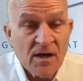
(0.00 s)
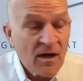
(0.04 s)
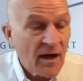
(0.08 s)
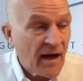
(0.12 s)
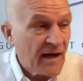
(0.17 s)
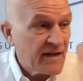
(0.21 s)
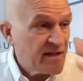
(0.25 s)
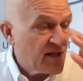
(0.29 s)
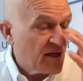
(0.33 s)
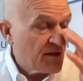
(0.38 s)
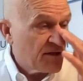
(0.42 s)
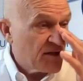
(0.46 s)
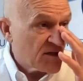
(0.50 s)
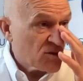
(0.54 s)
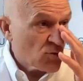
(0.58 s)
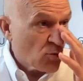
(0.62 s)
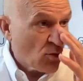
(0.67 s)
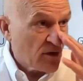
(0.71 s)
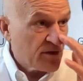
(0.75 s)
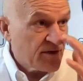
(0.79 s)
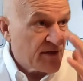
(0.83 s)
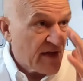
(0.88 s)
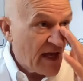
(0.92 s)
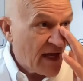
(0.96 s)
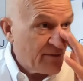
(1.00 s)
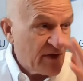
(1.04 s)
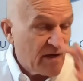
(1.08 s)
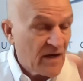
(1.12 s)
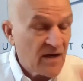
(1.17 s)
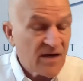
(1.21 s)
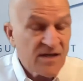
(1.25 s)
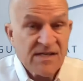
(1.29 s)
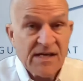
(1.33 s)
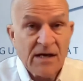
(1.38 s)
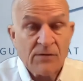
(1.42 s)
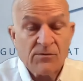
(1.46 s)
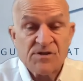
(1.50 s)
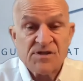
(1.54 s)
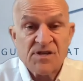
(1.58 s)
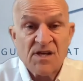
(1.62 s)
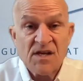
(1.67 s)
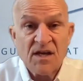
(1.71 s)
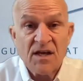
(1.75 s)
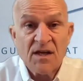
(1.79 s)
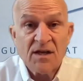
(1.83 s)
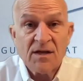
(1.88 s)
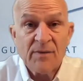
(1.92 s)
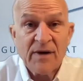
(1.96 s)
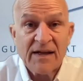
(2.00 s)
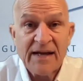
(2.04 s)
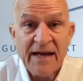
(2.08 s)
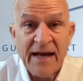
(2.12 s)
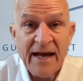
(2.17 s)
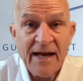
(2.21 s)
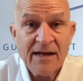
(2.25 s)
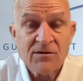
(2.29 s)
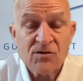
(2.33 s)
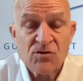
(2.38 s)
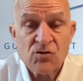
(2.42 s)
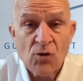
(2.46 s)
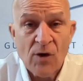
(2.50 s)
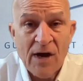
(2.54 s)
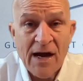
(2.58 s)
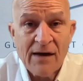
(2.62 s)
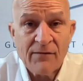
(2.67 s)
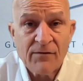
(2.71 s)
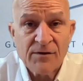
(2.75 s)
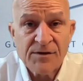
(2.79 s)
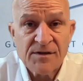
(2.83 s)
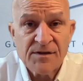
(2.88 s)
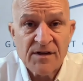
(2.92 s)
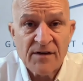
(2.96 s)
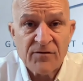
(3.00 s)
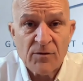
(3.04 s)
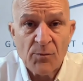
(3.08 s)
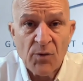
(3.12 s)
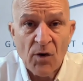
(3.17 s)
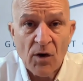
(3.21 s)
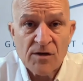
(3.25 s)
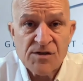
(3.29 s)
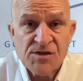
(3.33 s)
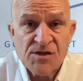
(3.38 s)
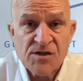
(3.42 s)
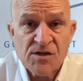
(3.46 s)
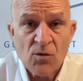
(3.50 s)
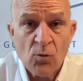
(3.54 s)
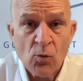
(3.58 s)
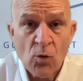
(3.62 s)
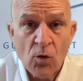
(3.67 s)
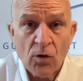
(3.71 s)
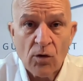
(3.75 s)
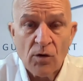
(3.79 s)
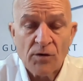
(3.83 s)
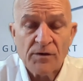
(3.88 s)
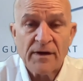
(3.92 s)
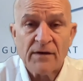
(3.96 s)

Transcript: I did this one day because I was thinking about, I hadn't traveled to different parts of the world.